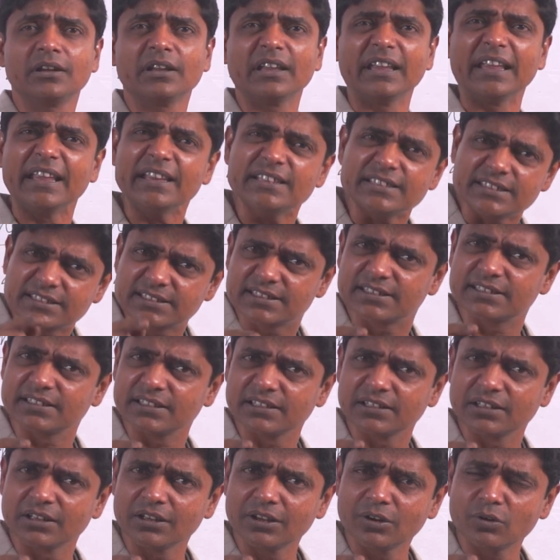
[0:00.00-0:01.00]
Is
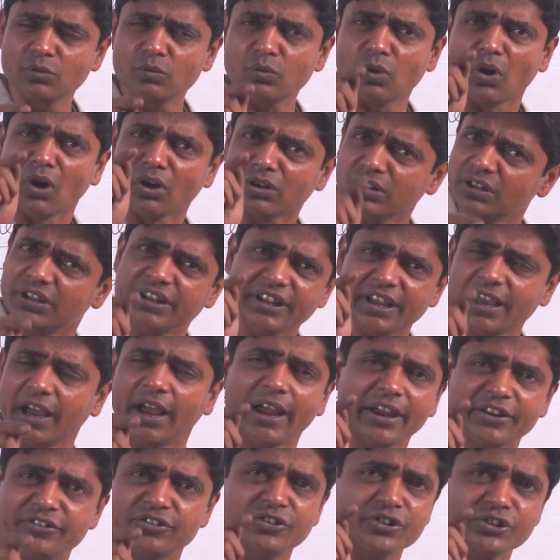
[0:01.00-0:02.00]
only
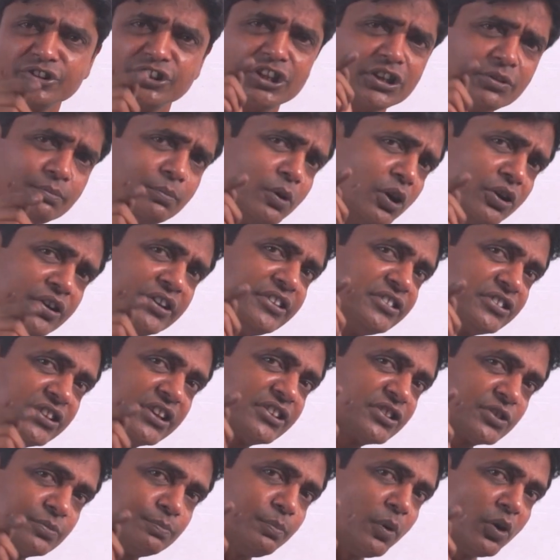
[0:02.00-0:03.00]
hydrogen bond is
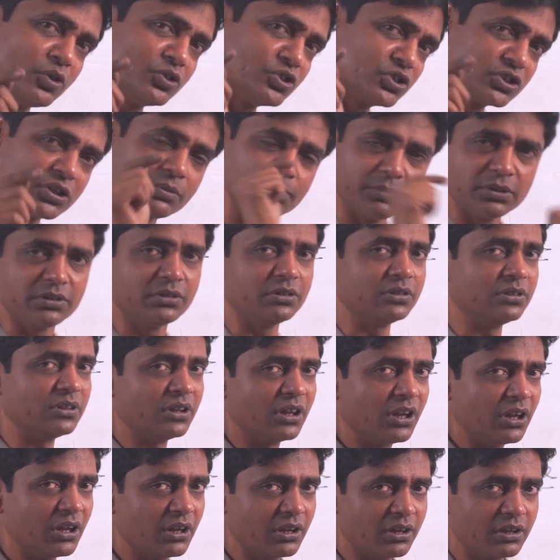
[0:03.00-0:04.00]
responsible,
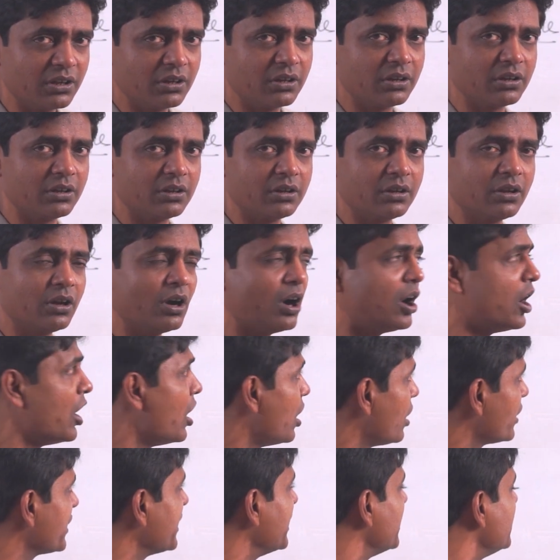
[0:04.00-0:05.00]

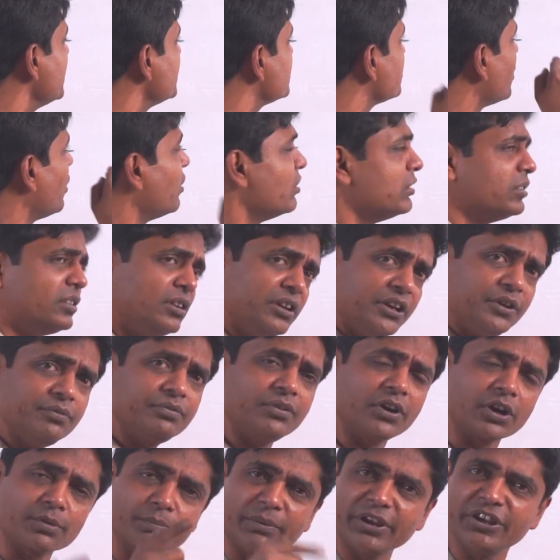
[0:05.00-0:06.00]
or is only
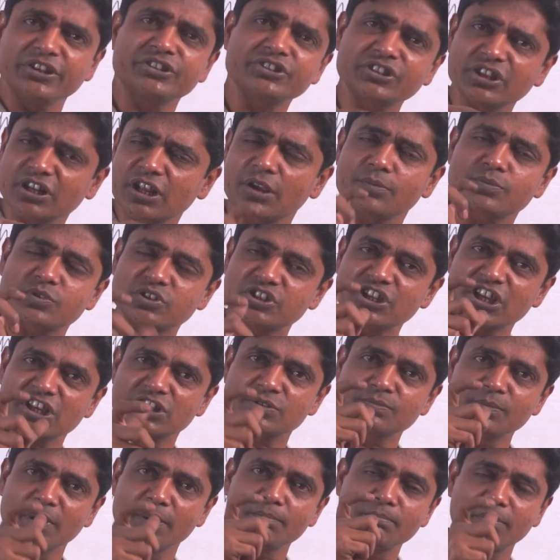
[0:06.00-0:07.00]
formation of
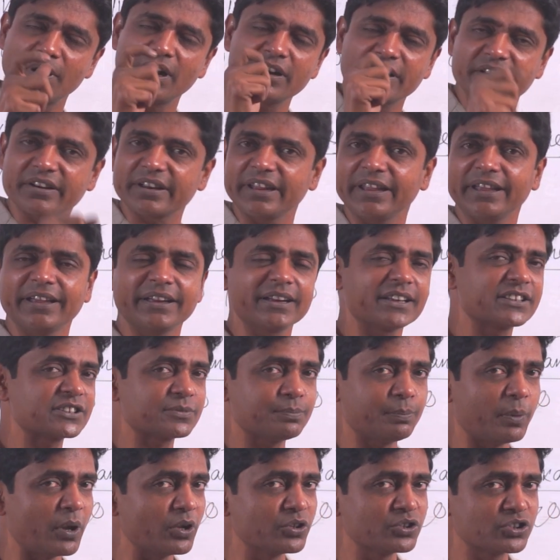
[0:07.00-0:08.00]
six-membered ring
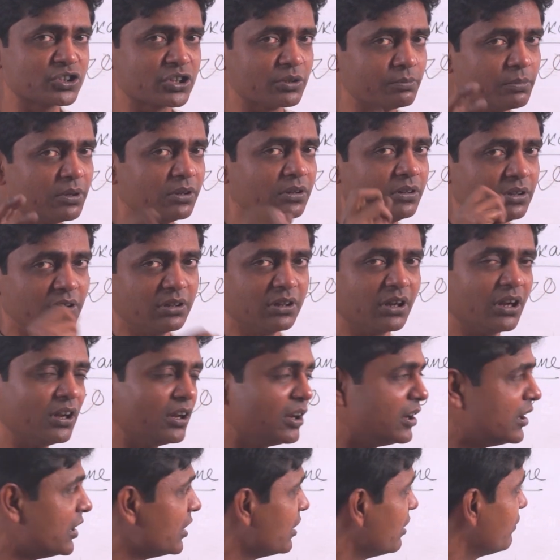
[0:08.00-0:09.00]
responsible
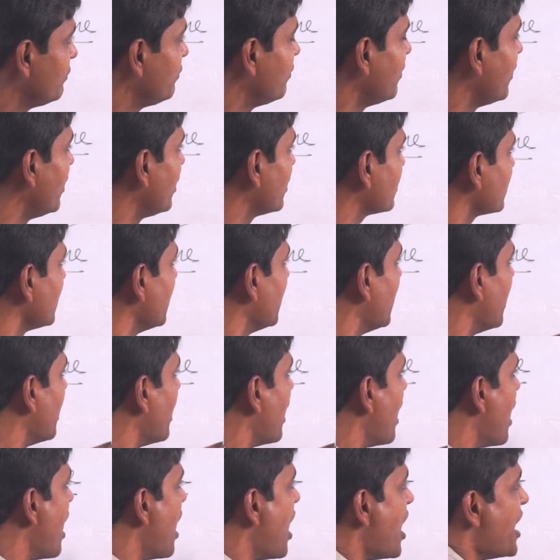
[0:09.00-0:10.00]
for
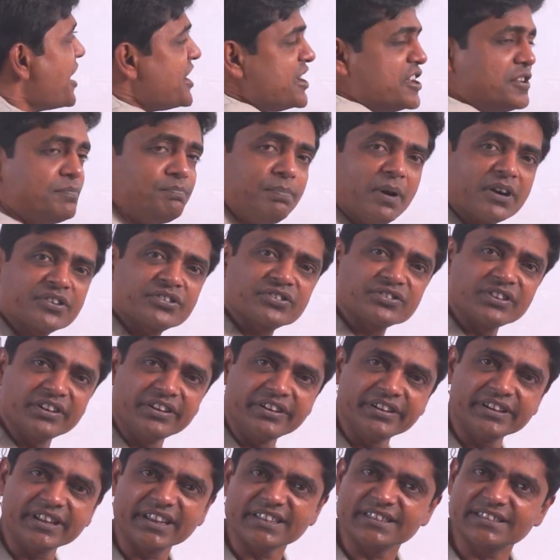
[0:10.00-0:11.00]
high
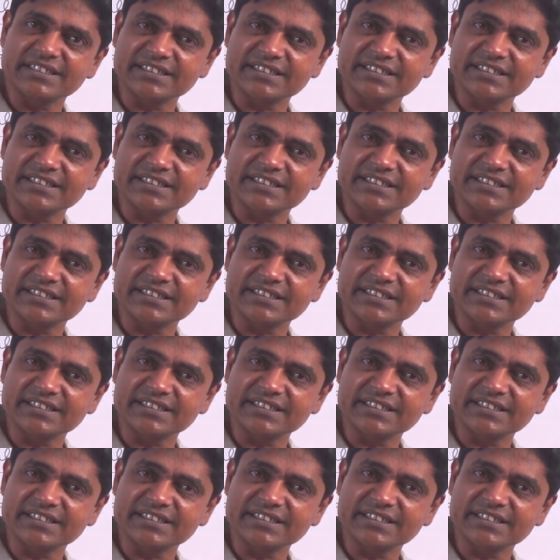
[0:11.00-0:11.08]
percentage